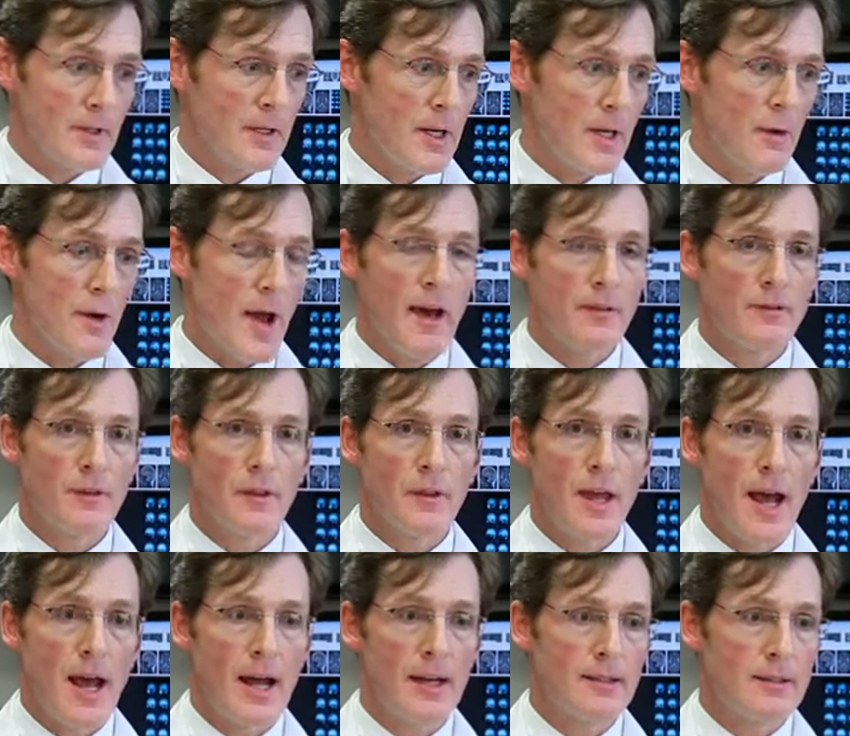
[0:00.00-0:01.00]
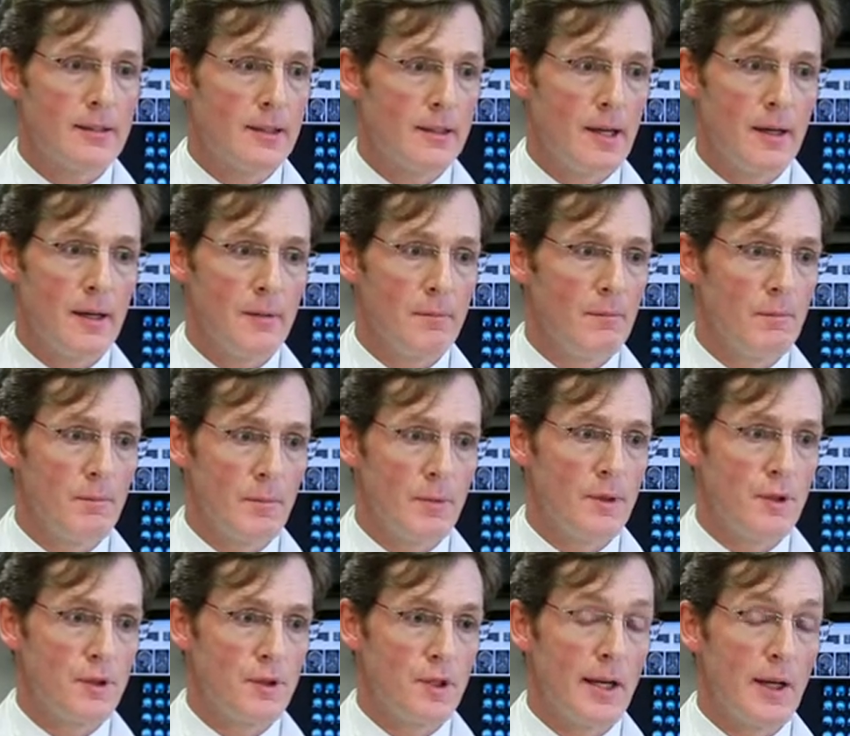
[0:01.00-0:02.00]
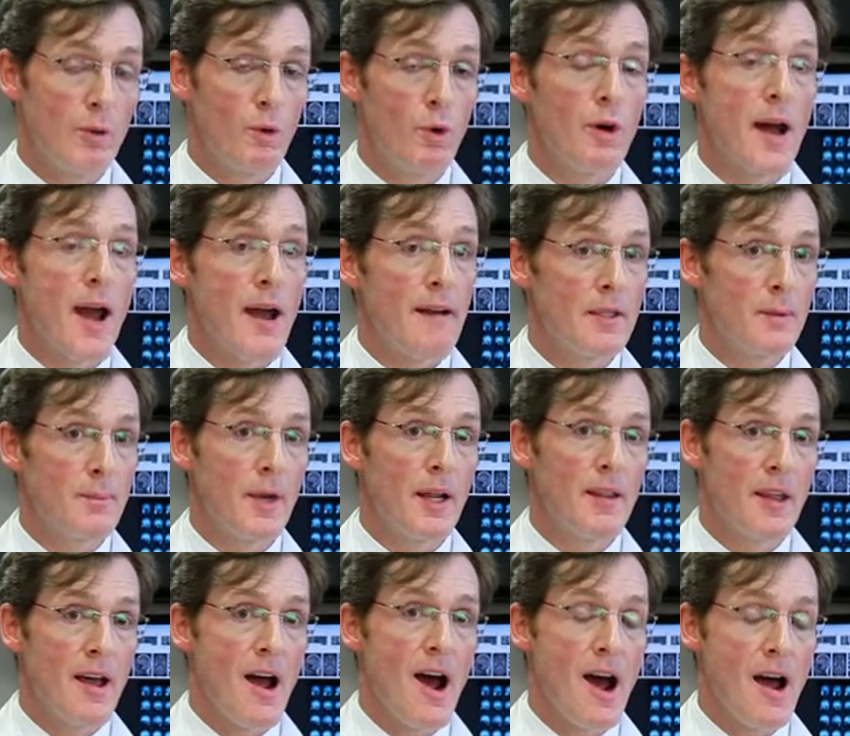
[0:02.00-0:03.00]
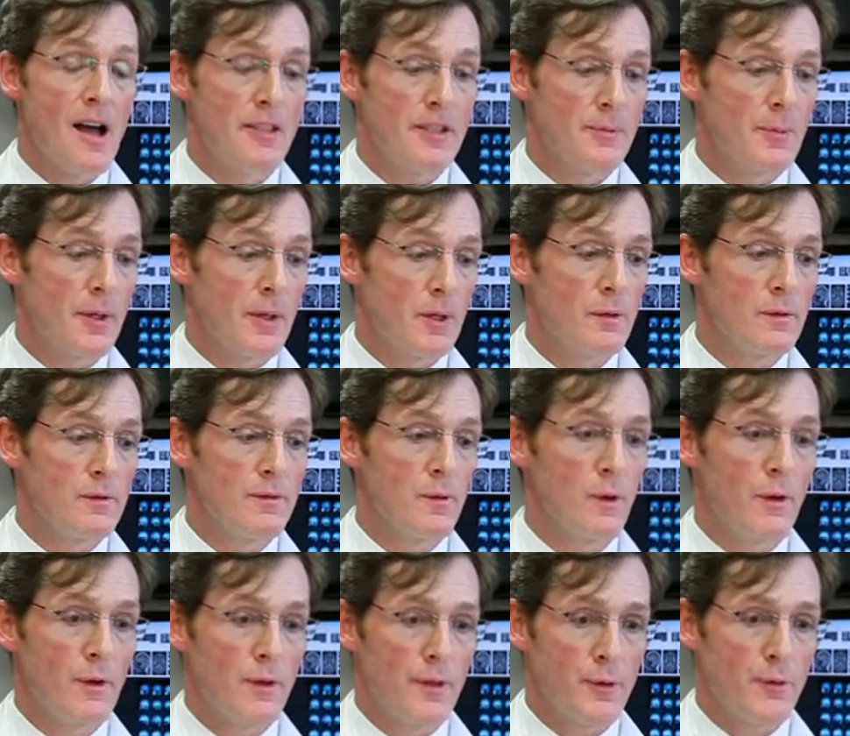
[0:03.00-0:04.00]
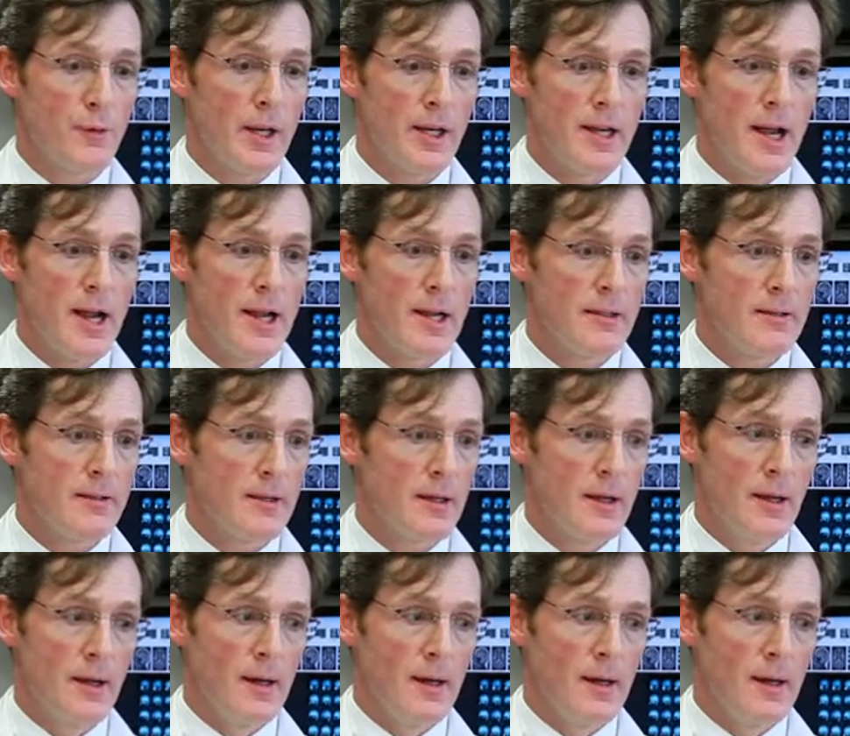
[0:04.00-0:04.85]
After that, Jenny will have to be in the hospital for 3 days.